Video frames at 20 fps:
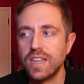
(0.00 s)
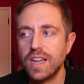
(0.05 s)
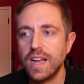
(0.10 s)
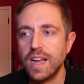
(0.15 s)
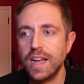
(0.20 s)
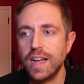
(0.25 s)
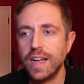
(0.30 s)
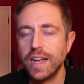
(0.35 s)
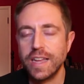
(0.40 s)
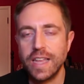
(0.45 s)

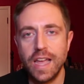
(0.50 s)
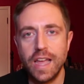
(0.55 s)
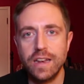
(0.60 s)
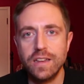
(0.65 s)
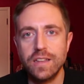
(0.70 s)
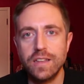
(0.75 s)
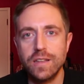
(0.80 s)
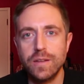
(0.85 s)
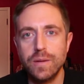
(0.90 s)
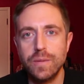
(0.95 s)

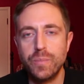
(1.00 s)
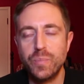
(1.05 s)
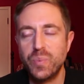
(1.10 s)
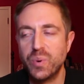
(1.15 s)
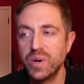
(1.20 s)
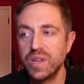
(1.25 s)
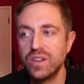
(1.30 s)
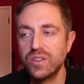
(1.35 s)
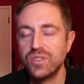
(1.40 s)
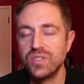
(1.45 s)
again,
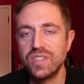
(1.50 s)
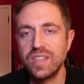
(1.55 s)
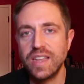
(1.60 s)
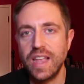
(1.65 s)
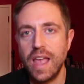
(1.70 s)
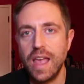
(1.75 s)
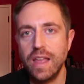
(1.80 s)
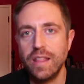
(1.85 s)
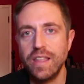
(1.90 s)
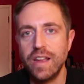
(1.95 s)
pretty interesting
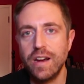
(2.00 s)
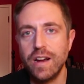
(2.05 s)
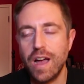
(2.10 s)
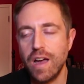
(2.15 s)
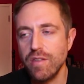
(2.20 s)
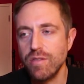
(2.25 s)
hand there.